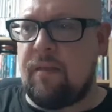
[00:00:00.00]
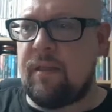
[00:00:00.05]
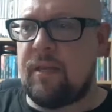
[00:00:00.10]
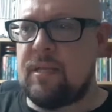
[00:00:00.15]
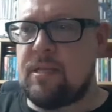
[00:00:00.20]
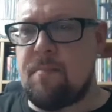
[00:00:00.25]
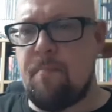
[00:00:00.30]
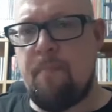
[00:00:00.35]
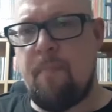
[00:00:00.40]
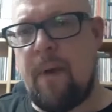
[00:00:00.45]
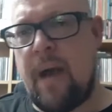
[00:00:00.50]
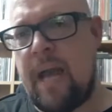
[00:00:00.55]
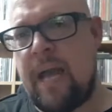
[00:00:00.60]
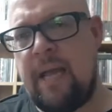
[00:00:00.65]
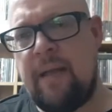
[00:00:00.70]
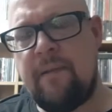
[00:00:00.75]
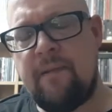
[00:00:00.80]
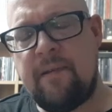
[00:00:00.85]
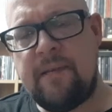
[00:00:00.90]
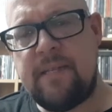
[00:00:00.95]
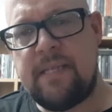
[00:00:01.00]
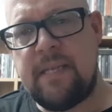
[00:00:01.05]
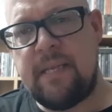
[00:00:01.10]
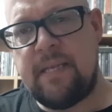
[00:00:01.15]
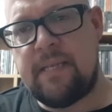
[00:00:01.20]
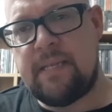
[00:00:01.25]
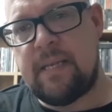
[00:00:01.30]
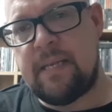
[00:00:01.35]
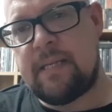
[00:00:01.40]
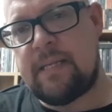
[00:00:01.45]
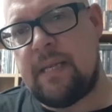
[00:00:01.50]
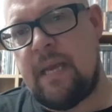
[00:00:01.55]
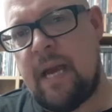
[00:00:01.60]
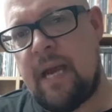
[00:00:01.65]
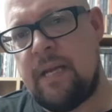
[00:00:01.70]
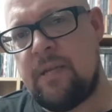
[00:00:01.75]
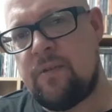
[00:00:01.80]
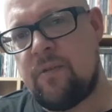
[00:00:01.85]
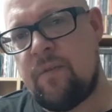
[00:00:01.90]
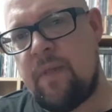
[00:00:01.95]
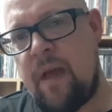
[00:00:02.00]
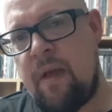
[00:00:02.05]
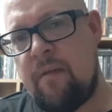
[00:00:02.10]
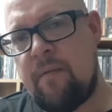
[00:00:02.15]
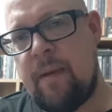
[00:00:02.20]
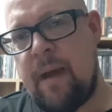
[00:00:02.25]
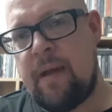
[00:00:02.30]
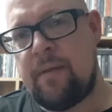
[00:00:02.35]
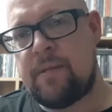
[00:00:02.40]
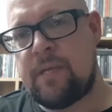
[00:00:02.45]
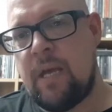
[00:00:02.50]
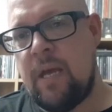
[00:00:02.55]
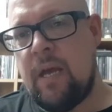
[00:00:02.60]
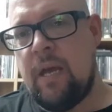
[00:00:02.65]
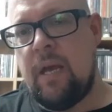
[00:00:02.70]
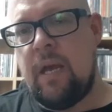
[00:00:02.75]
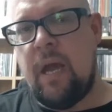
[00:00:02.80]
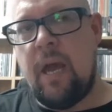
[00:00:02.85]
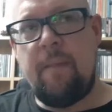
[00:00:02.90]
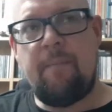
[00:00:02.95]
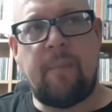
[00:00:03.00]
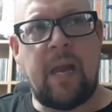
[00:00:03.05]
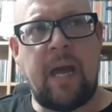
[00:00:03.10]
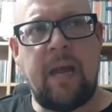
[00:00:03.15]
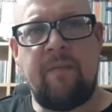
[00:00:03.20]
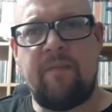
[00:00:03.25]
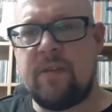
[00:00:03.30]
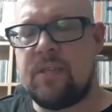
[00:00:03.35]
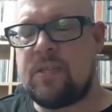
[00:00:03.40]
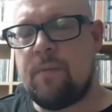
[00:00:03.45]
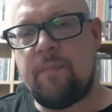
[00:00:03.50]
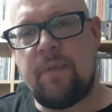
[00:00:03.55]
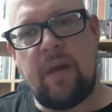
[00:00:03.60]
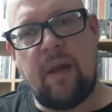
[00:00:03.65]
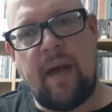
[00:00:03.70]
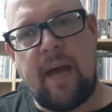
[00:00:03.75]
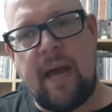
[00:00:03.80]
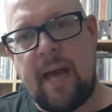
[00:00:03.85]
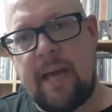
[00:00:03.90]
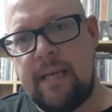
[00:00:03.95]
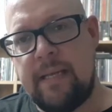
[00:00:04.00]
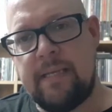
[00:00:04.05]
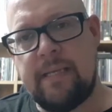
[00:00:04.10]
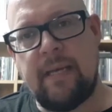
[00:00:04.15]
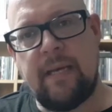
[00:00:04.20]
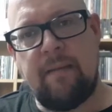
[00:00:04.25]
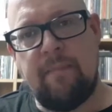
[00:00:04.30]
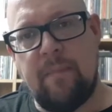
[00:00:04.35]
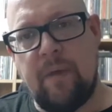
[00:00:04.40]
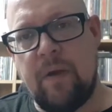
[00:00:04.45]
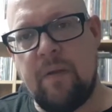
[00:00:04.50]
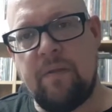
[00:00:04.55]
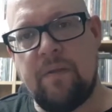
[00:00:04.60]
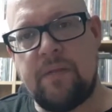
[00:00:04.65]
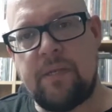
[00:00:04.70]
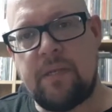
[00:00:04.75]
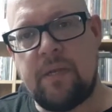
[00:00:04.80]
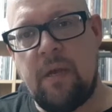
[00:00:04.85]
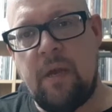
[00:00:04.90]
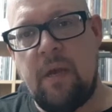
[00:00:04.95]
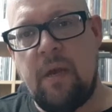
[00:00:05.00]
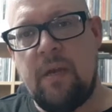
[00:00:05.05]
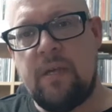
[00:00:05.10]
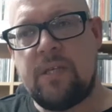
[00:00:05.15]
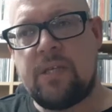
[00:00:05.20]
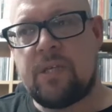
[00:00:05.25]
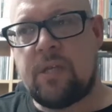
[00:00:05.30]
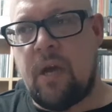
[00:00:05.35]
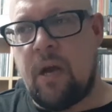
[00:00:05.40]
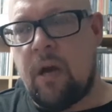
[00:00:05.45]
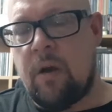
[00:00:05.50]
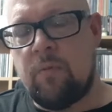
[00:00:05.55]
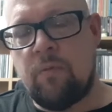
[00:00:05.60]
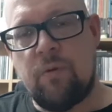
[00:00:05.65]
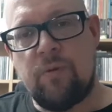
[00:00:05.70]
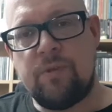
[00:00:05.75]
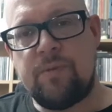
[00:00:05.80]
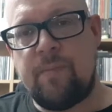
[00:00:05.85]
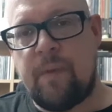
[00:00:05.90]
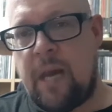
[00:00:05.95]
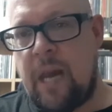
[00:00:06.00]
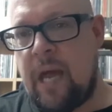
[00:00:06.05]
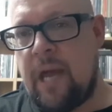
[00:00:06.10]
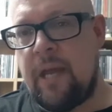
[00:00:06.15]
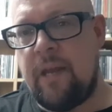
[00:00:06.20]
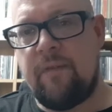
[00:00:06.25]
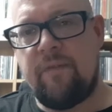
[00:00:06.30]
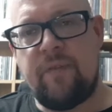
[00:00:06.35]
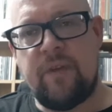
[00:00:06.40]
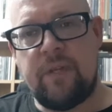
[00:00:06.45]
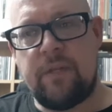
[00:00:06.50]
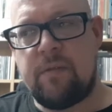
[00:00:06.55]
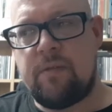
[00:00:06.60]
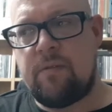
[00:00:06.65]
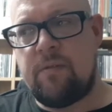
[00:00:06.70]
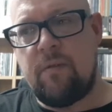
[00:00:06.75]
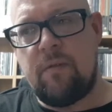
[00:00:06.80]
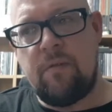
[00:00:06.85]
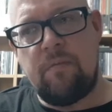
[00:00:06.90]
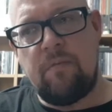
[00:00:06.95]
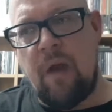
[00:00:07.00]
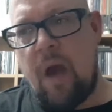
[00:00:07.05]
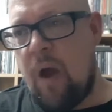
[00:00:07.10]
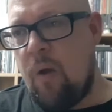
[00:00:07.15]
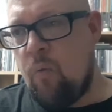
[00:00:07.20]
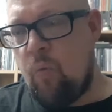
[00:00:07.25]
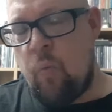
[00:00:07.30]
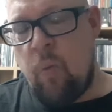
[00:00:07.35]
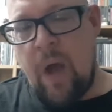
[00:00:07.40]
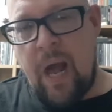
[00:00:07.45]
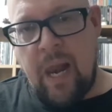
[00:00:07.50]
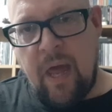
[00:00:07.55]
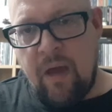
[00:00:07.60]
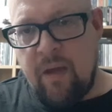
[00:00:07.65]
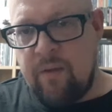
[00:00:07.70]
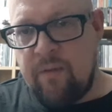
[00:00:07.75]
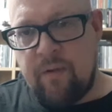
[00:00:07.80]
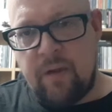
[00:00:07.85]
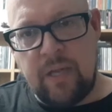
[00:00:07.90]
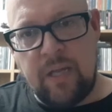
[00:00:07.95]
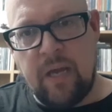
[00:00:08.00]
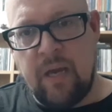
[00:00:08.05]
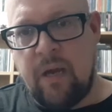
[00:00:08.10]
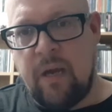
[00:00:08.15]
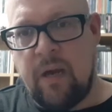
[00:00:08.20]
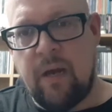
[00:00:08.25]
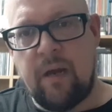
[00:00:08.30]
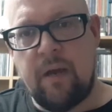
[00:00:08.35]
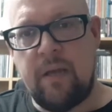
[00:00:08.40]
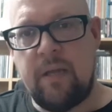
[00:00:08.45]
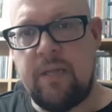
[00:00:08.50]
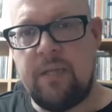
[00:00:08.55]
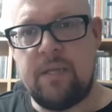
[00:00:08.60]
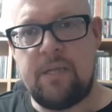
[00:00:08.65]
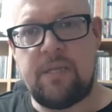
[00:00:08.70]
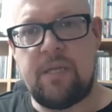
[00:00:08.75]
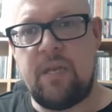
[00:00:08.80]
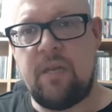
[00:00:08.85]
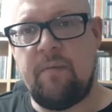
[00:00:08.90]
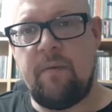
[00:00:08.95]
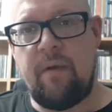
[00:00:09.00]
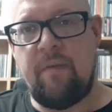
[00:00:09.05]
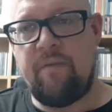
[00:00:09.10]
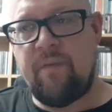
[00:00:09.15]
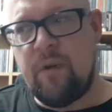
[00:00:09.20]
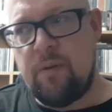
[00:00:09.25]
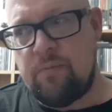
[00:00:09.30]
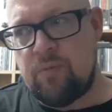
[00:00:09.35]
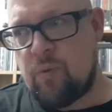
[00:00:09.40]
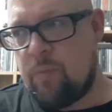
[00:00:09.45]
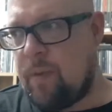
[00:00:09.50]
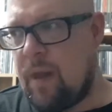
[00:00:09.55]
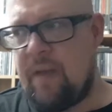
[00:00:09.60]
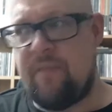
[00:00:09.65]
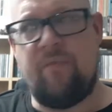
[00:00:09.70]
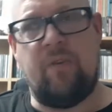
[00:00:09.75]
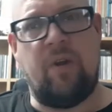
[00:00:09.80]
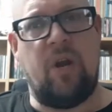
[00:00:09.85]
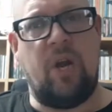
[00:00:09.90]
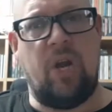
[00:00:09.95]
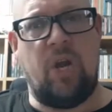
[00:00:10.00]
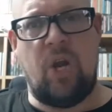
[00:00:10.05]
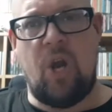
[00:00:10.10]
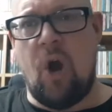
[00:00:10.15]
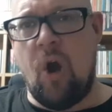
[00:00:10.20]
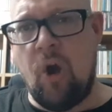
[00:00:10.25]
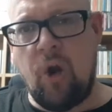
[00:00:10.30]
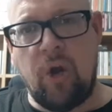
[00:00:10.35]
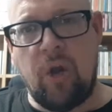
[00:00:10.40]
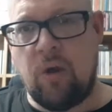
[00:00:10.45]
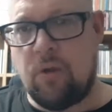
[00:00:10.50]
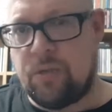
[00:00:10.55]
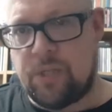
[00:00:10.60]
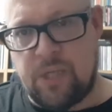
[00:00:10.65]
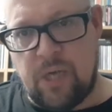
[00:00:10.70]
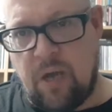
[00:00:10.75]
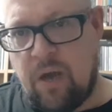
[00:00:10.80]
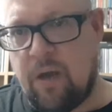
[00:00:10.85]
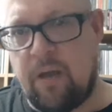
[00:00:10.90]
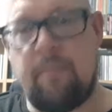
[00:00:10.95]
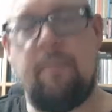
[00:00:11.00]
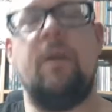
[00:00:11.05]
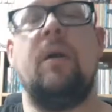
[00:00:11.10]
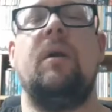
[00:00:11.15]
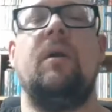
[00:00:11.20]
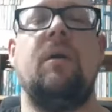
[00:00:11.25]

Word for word: think it's May 1968 or thereabouts. It played for something like 18 months. Star Wars played for well over a year in the cinema. Films were played for a long, long time.